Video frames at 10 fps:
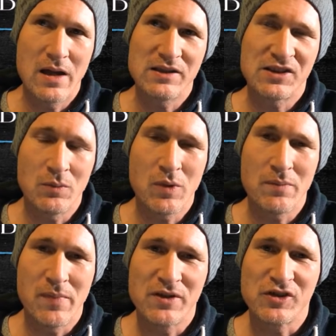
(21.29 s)
someone
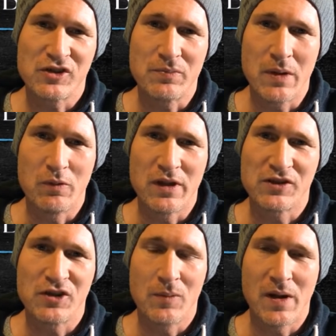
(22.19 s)
messaged me when they
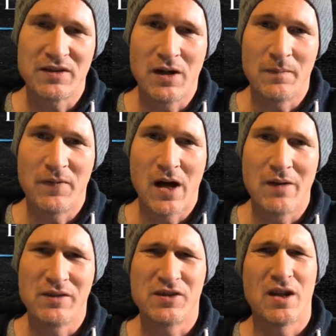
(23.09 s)
saw my top
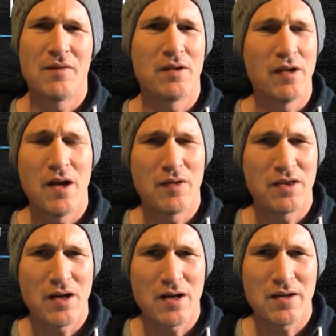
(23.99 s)
five and said, have you, have you
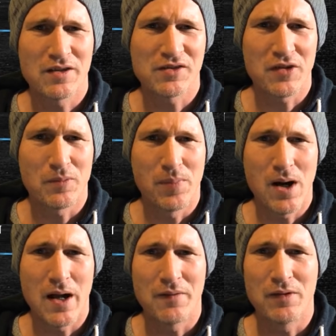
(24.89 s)
thought of this other
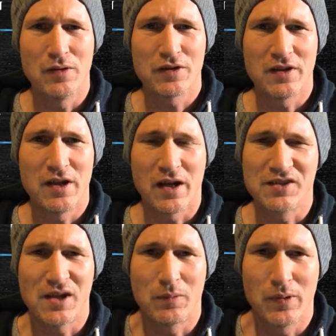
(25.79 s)
bot? Have you looked at it?
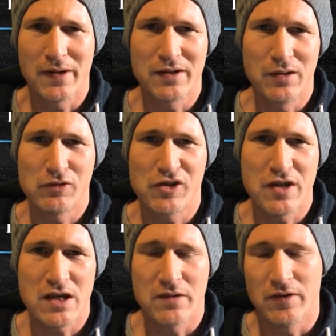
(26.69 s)
Because I would really like to know what you
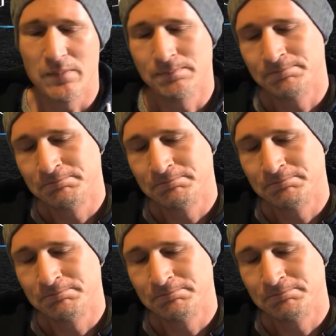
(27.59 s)
think of it.